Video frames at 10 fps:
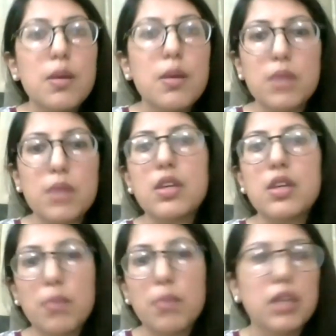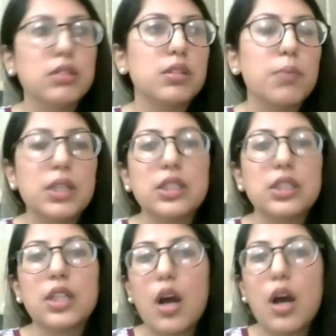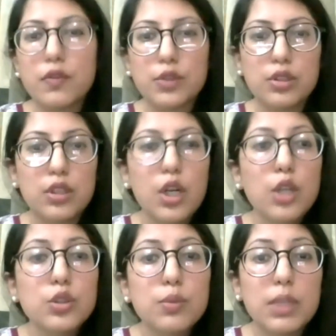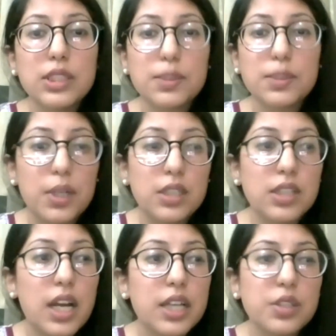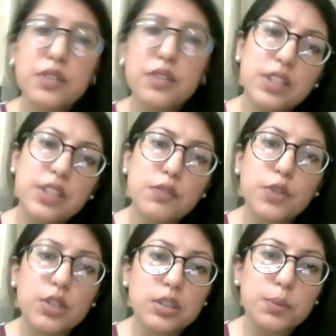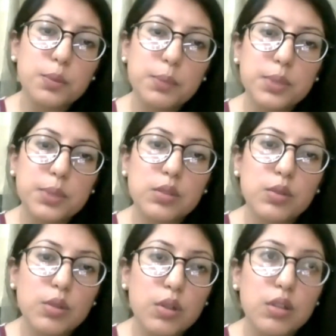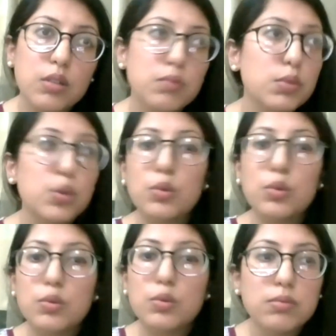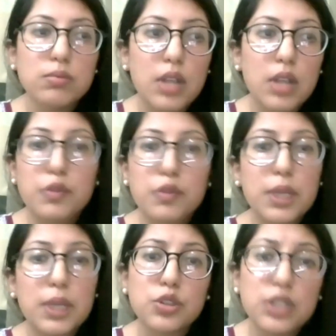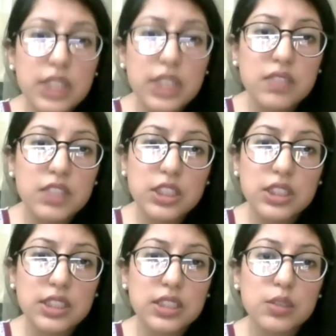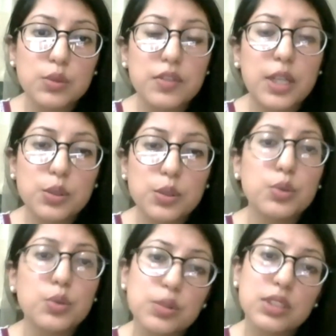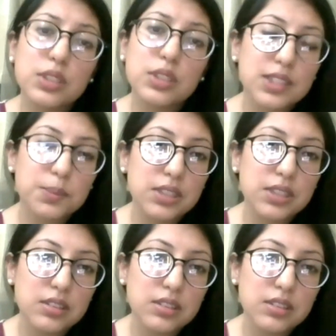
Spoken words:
maybe a month and a half or 2 months. But I really feel for the people who have to manage on daily wages and who had to go through this experience.